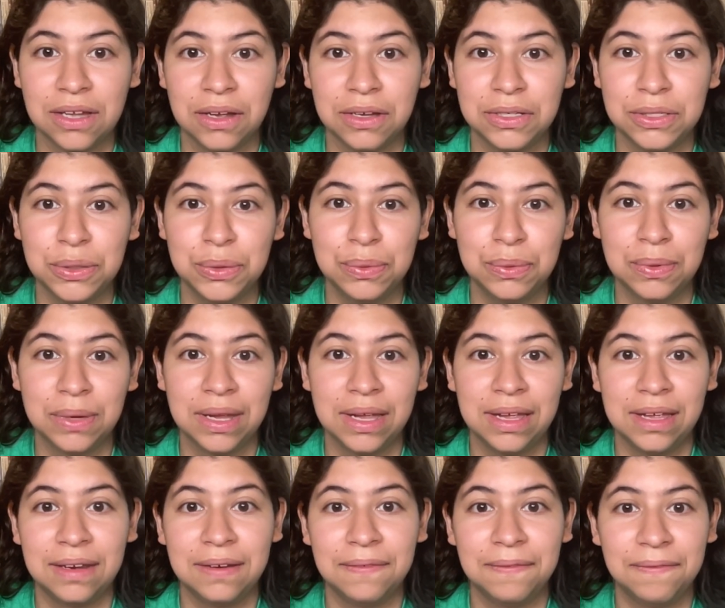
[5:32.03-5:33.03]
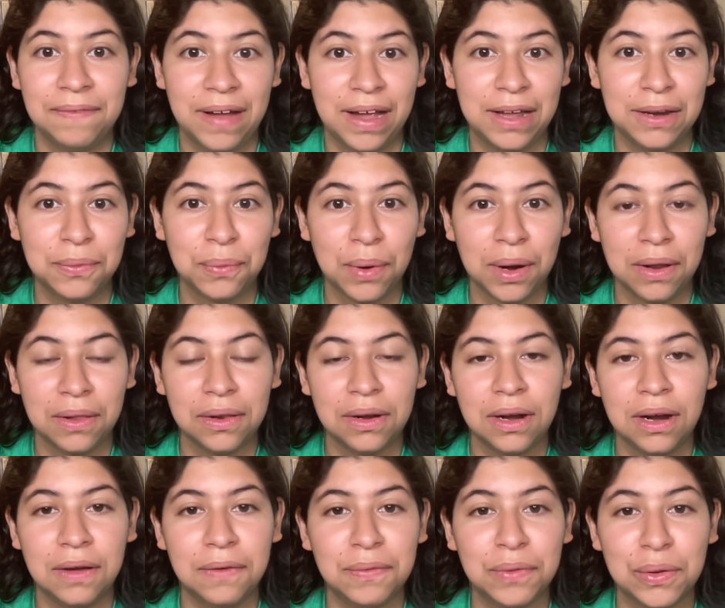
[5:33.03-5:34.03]
long as you can find one
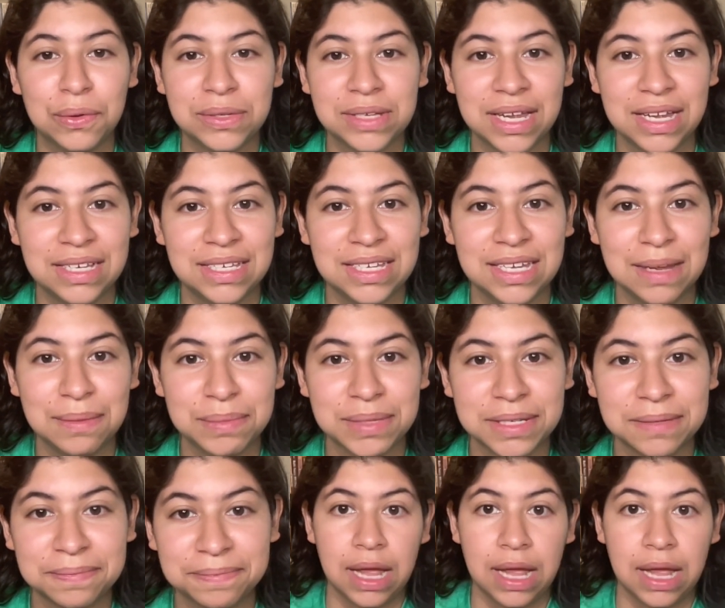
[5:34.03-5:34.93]
of those A T Ms.